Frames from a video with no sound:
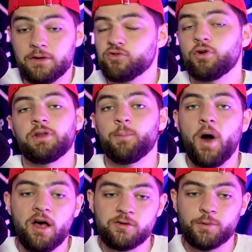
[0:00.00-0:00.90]
Certainly
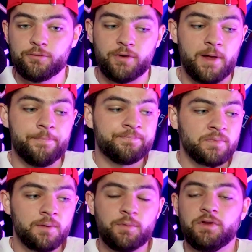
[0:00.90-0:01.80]
possible for him,
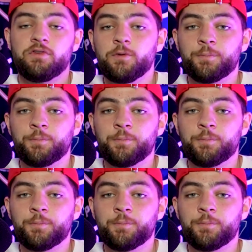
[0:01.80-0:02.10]
but this is a